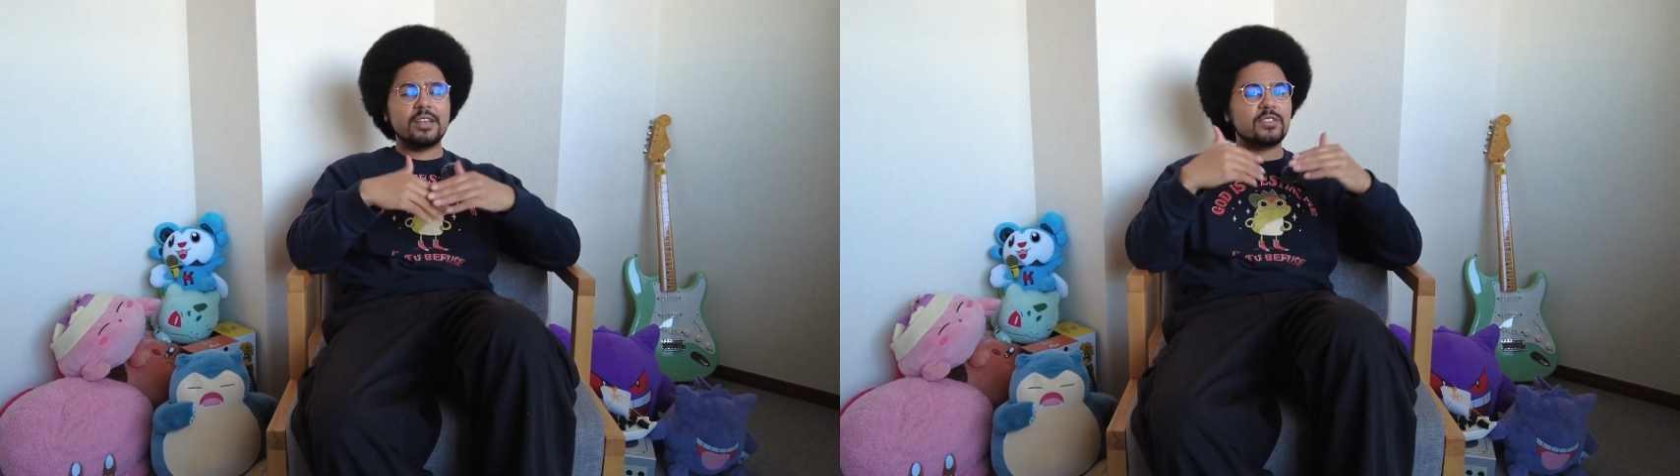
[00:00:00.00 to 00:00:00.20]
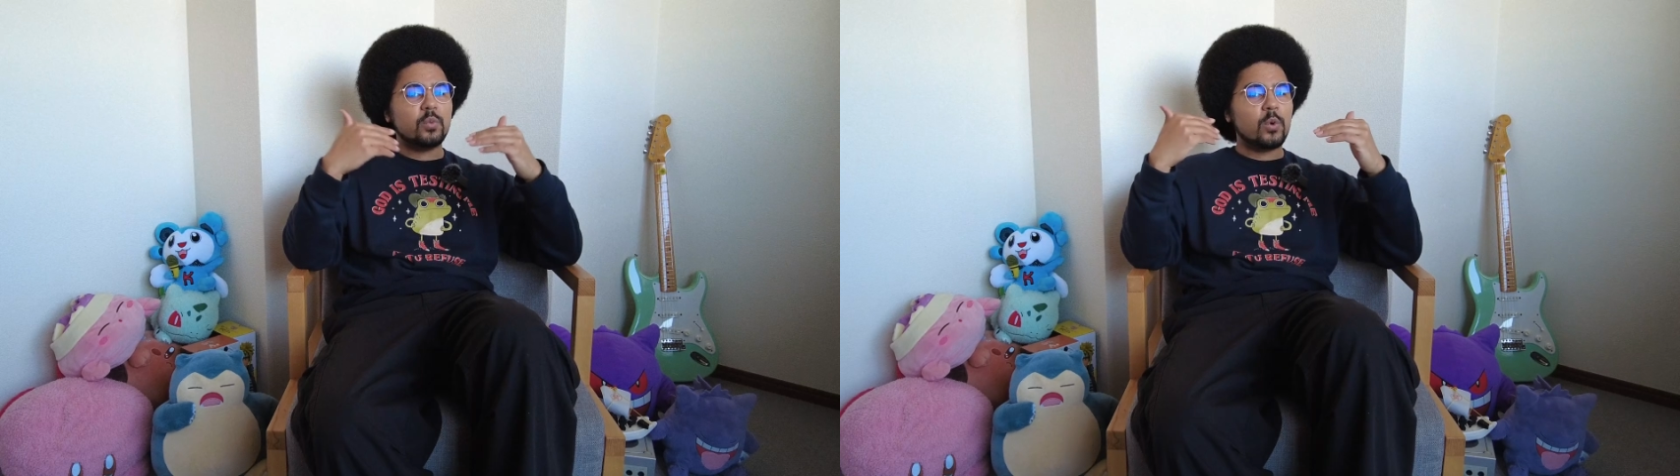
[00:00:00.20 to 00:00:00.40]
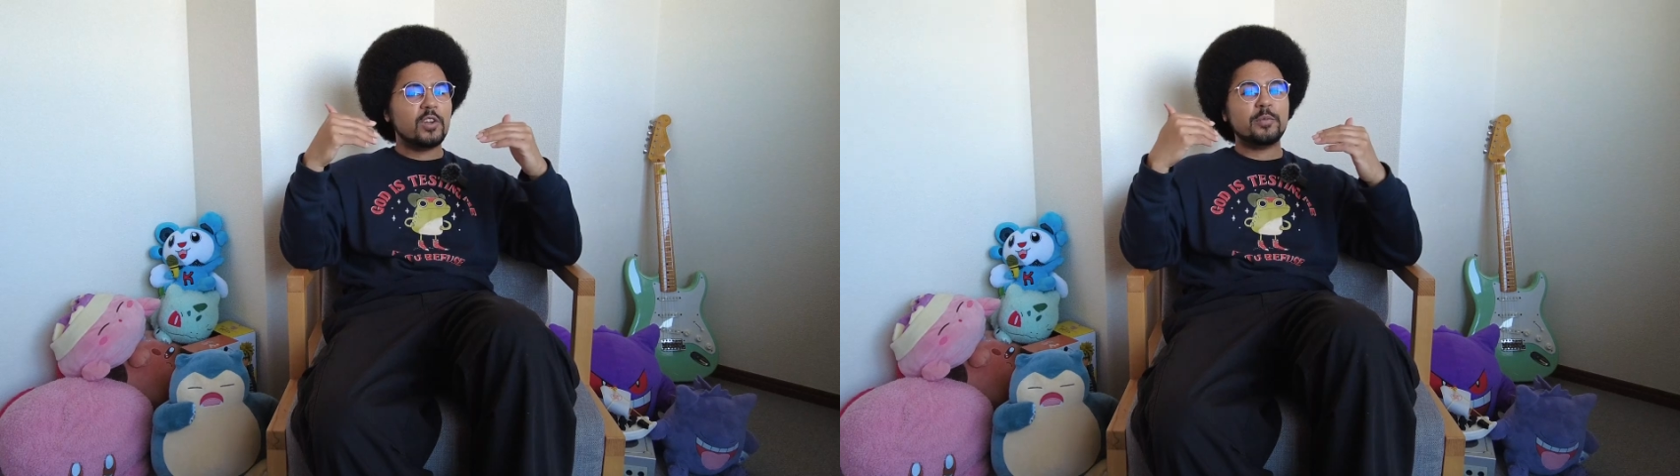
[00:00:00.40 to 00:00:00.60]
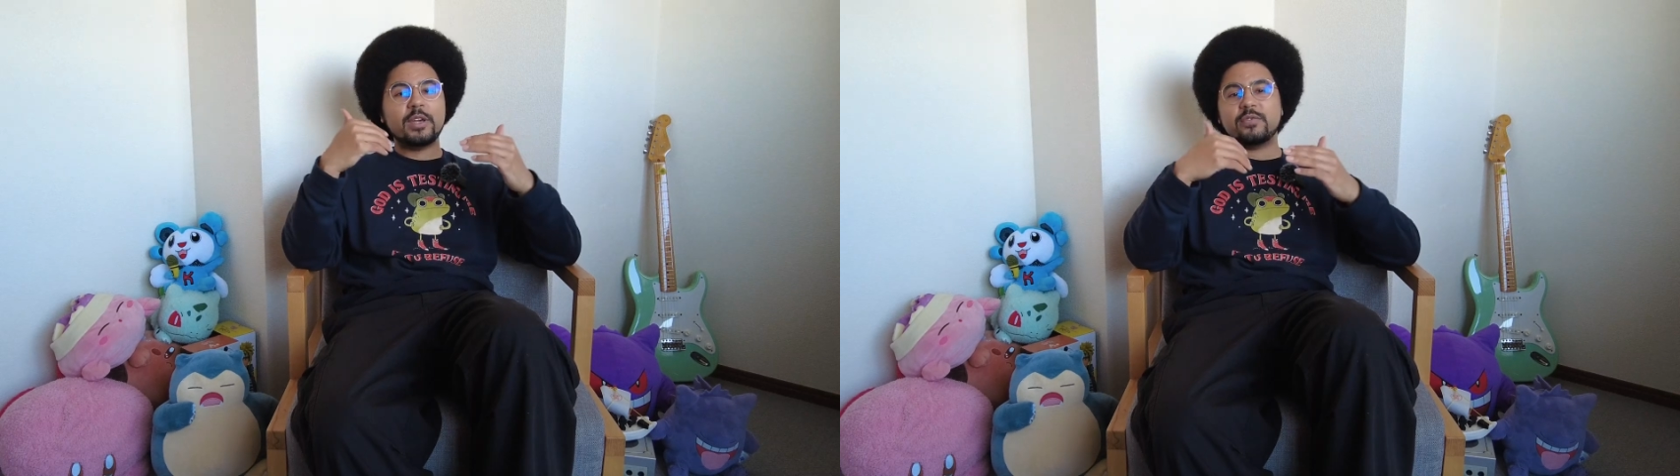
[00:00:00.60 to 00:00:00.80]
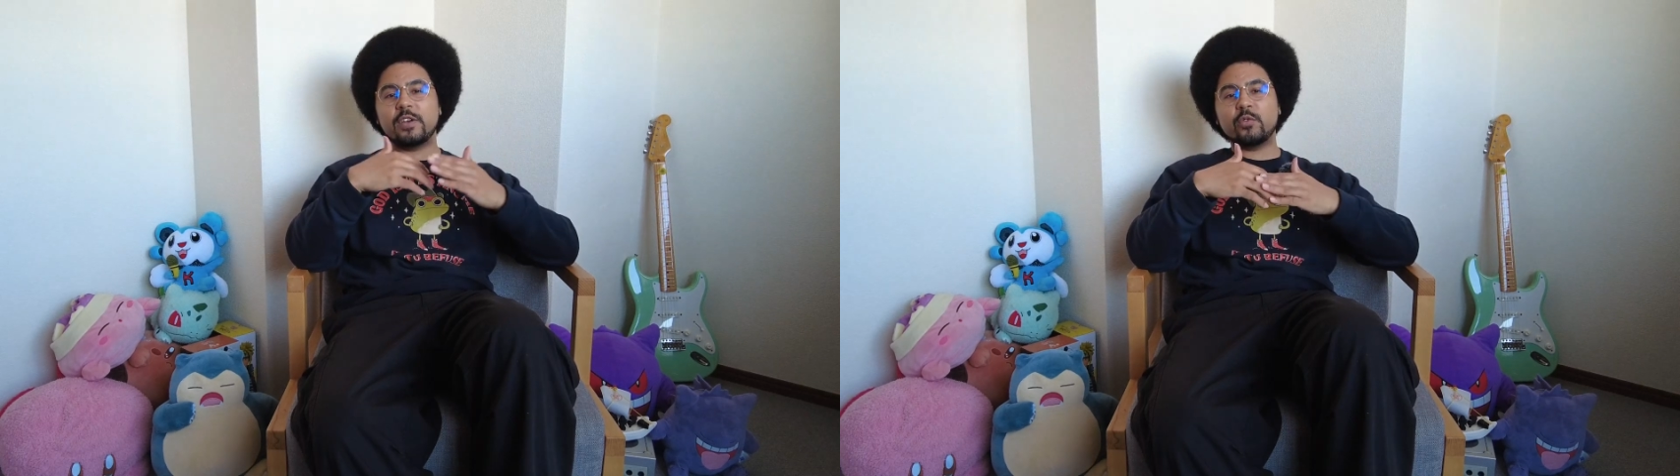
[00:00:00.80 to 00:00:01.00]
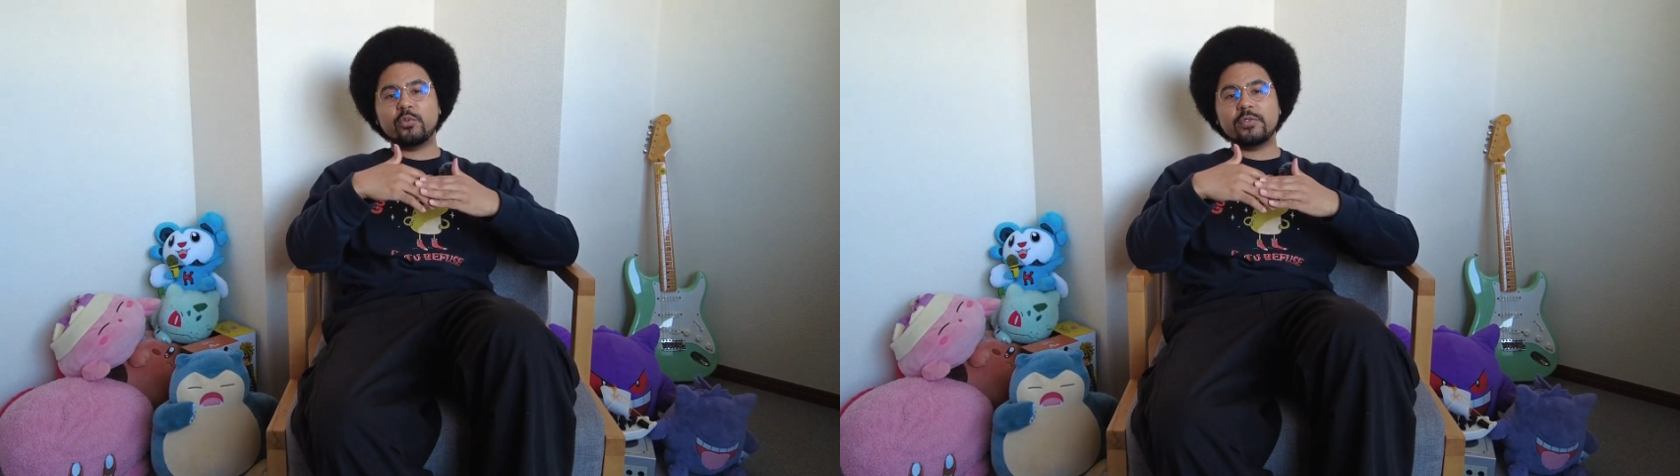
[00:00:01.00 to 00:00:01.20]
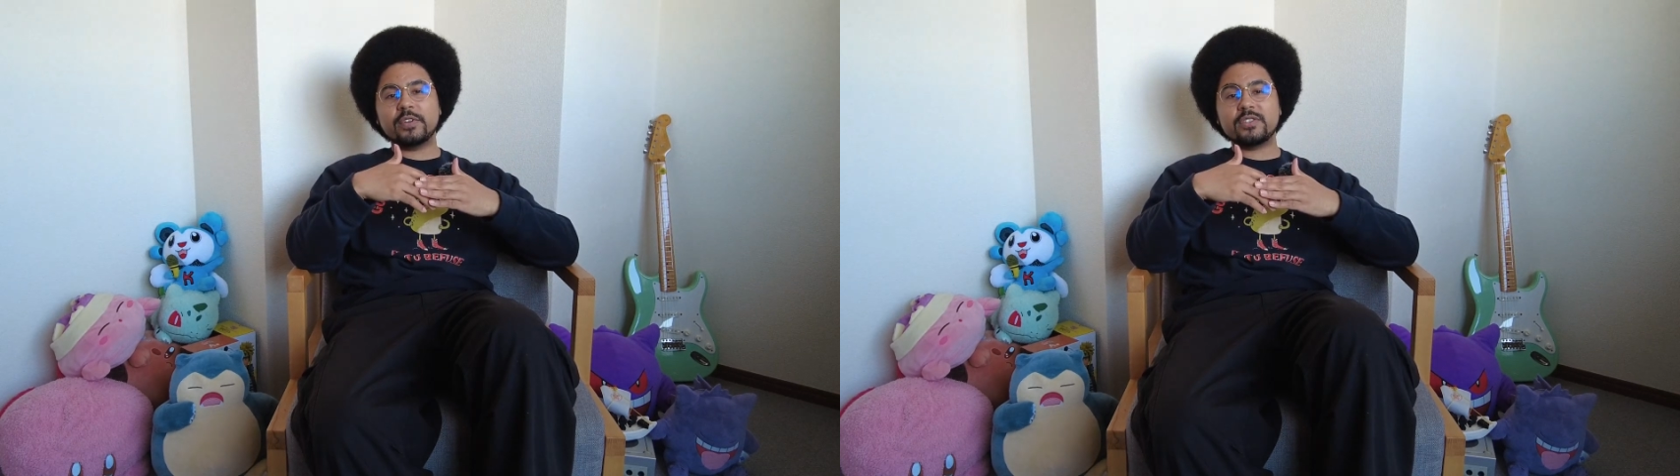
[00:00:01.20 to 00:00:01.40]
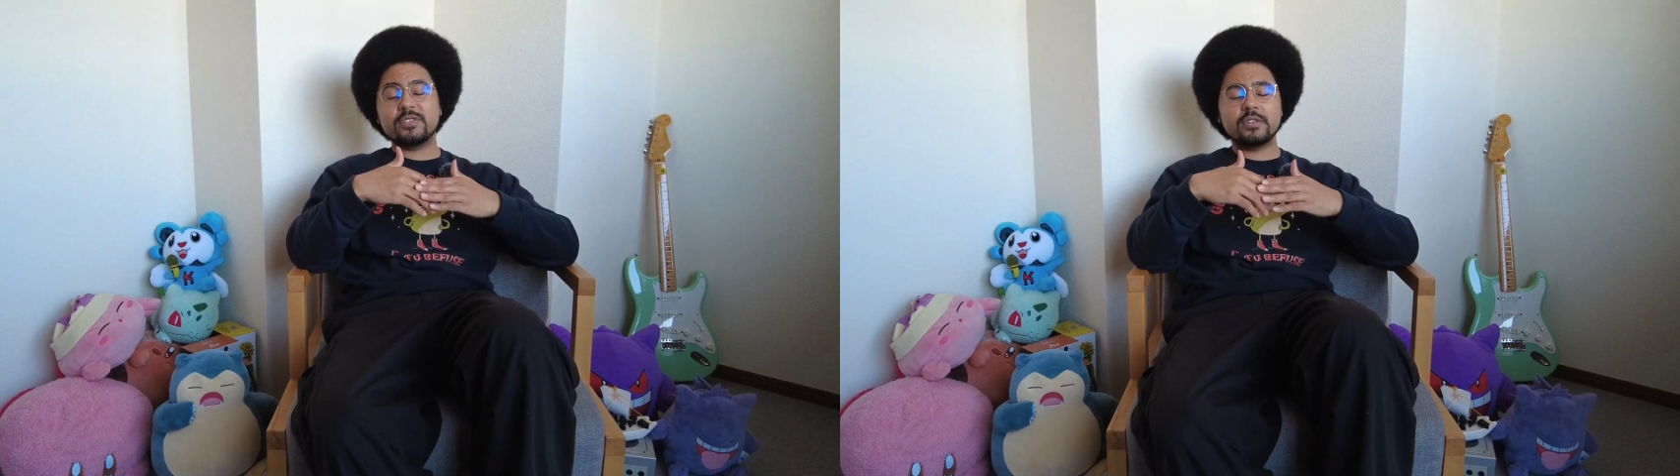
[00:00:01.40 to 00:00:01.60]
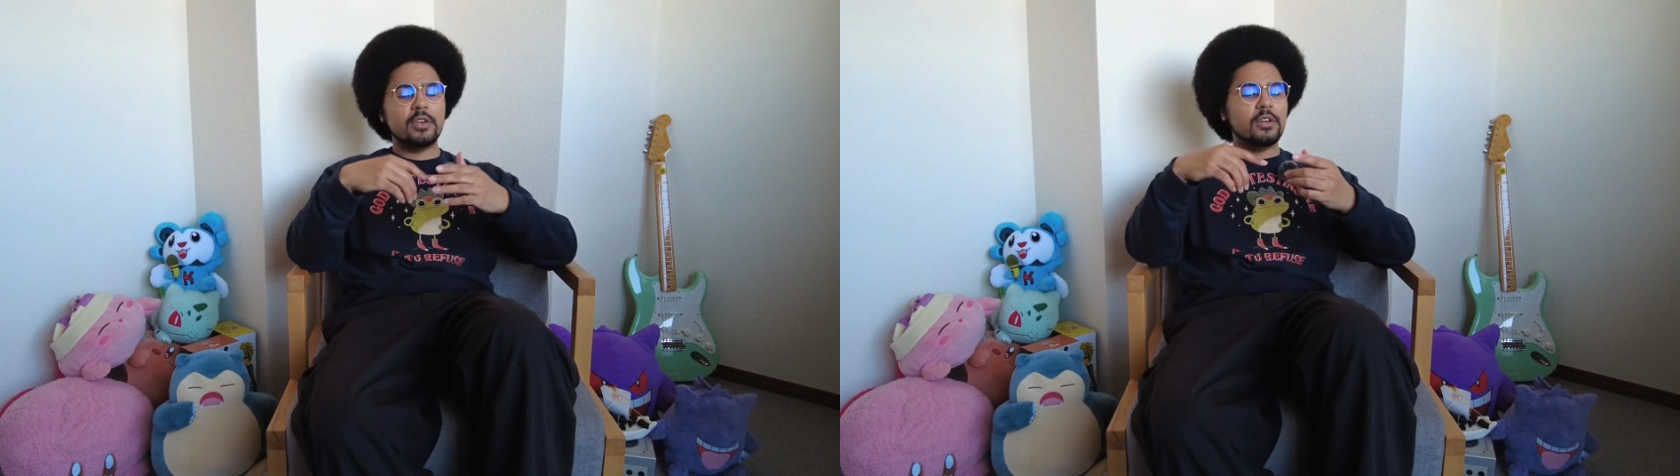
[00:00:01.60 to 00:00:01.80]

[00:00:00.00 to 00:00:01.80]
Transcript: It's one of my favorite prefectures.